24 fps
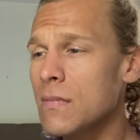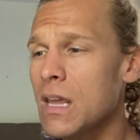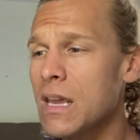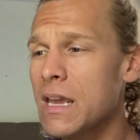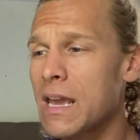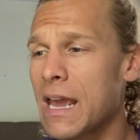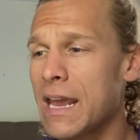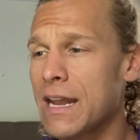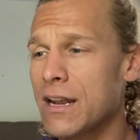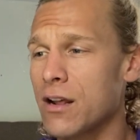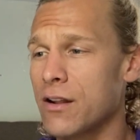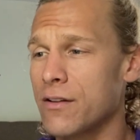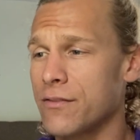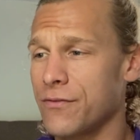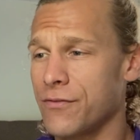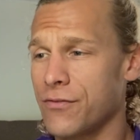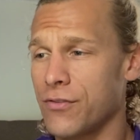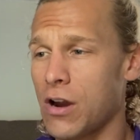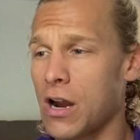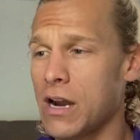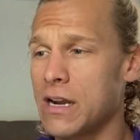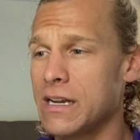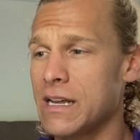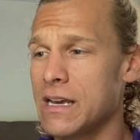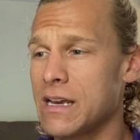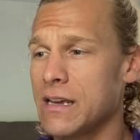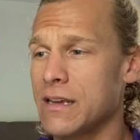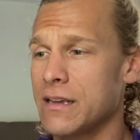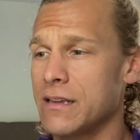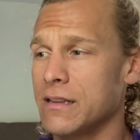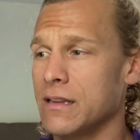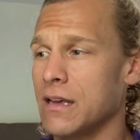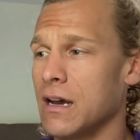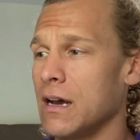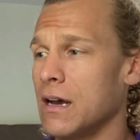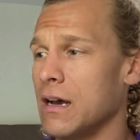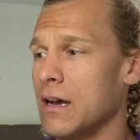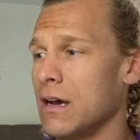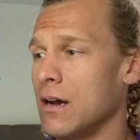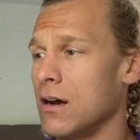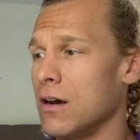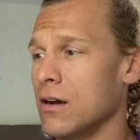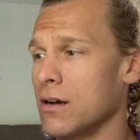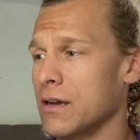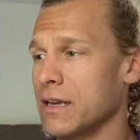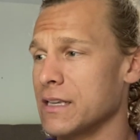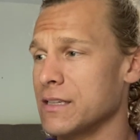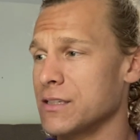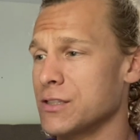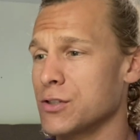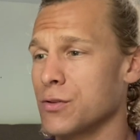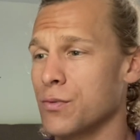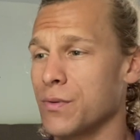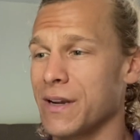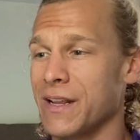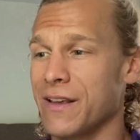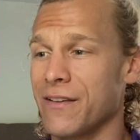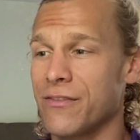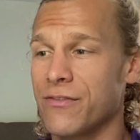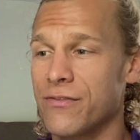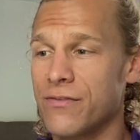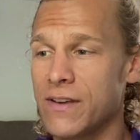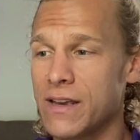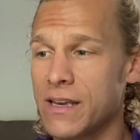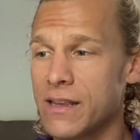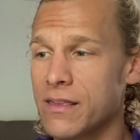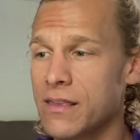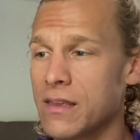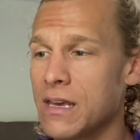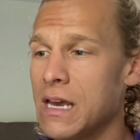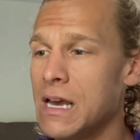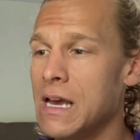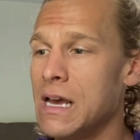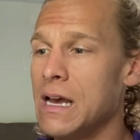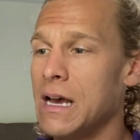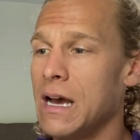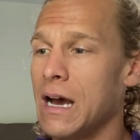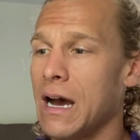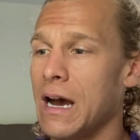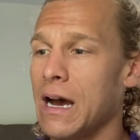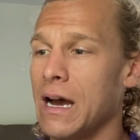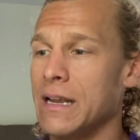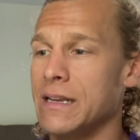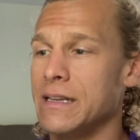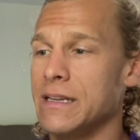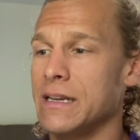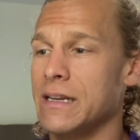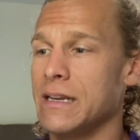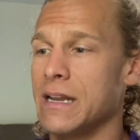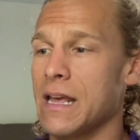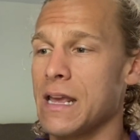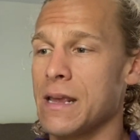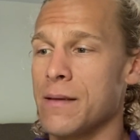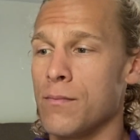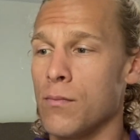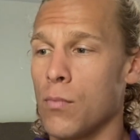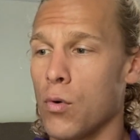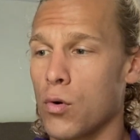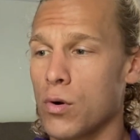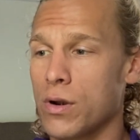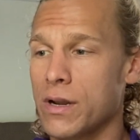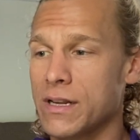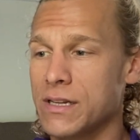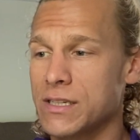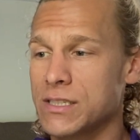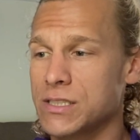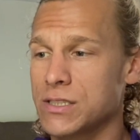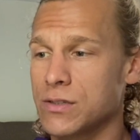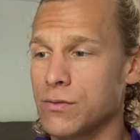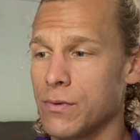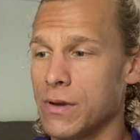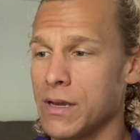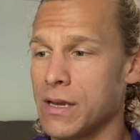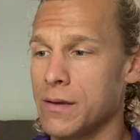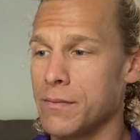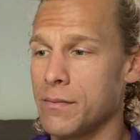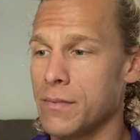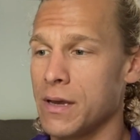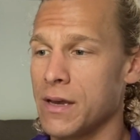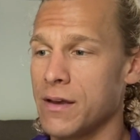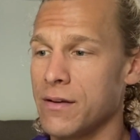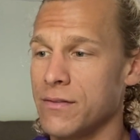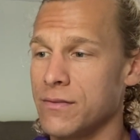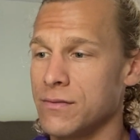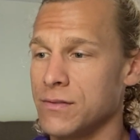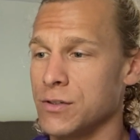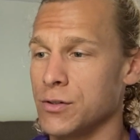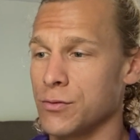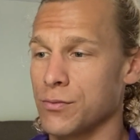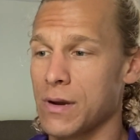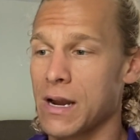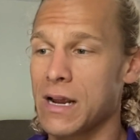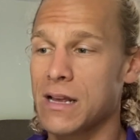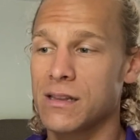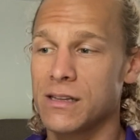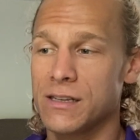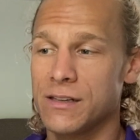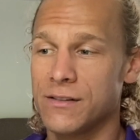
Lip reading: And on Friday, August 25th, I did a morning swim directly